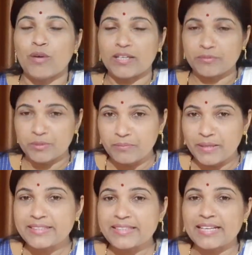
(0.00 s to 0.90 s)
of the
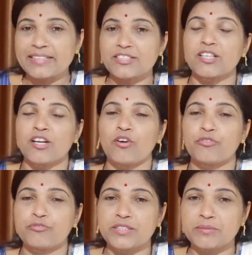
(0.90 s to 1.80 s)
main character of
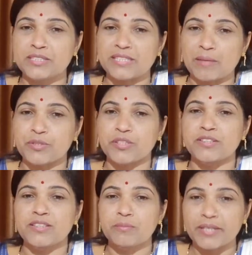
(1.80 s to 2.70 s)
the chapter
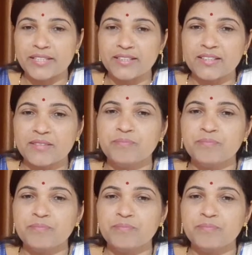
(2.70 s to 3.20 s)
The Beggar,